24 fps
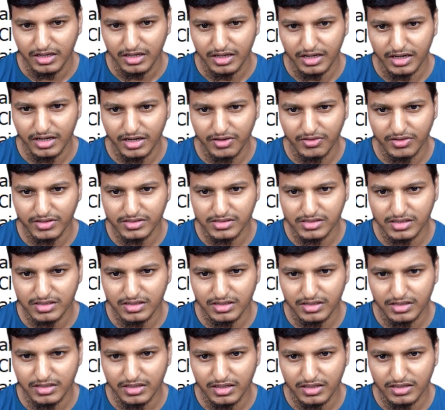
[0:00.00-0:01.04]
and you can
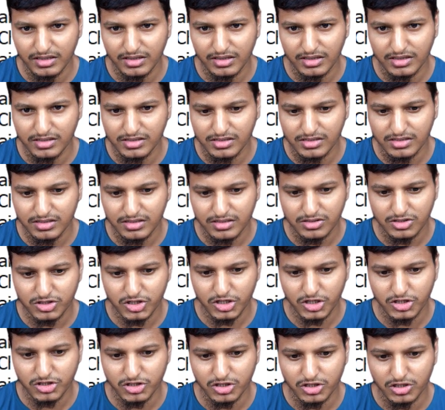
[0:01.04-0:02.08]
see in this
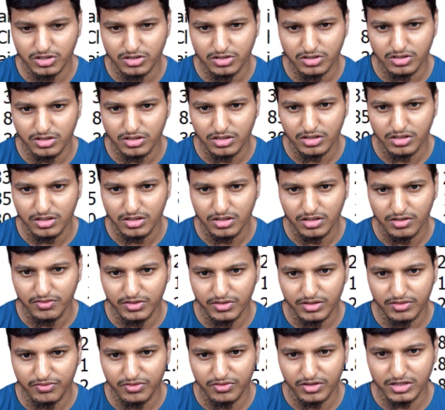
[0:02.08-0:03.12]
section
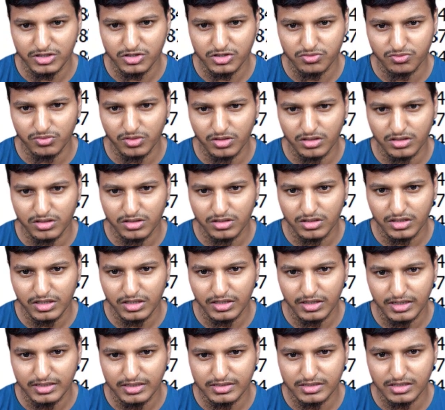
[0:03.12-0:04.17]
for the first one
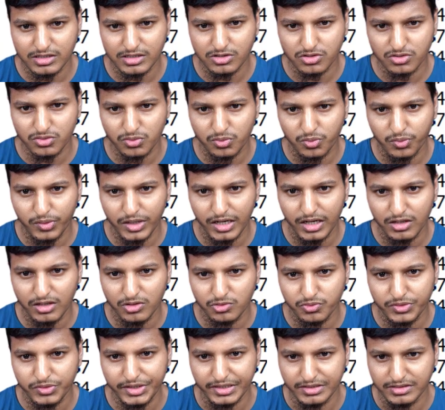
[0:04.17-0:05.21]
it says
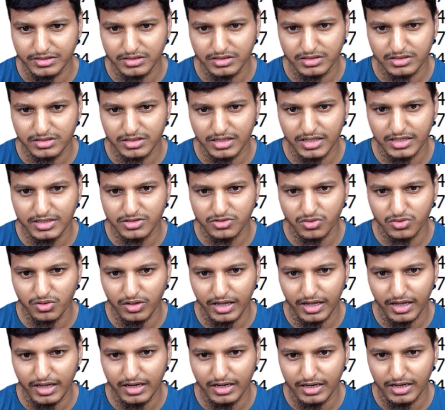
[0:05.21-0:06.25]
will with, right? So
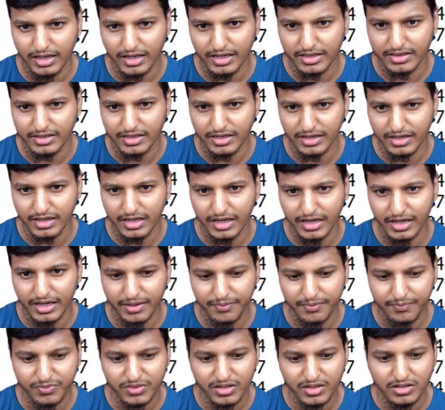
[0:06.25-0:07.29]
L and then A.
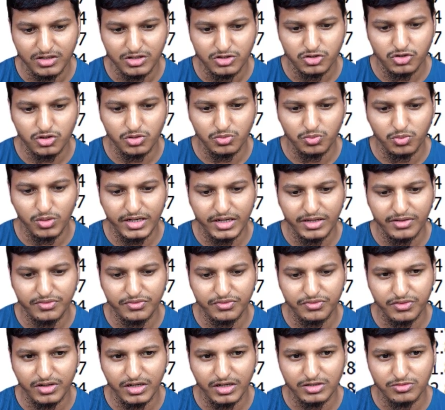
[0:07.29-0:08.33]
So what
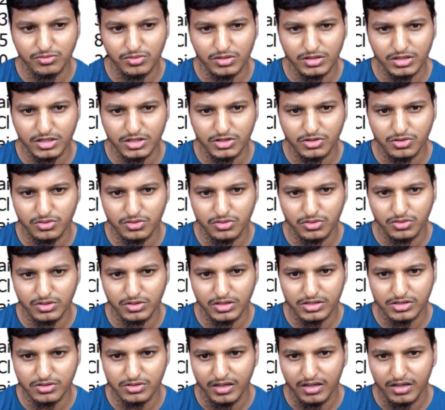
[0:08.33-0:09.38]
if I wanted to do
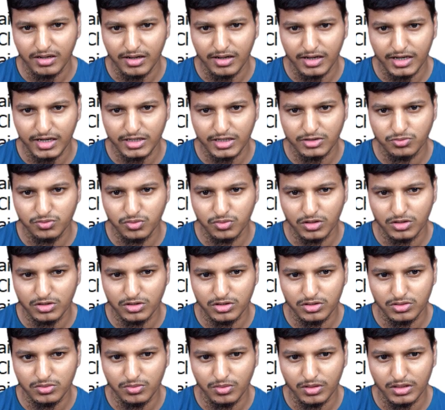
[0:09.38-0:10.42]
this? I want
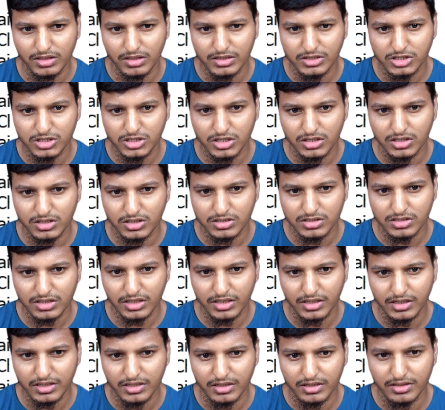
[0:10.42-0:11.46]
to only search
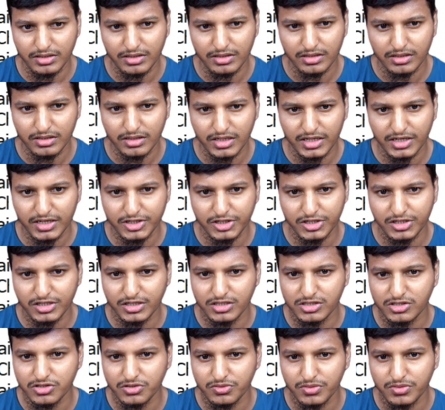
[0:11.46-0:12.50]
in character
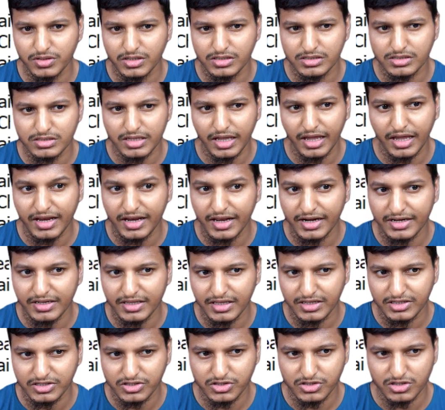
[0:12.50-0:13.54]
in sequence and at
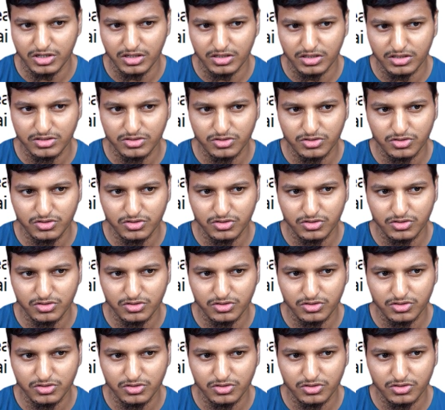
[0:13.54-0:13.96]
the start.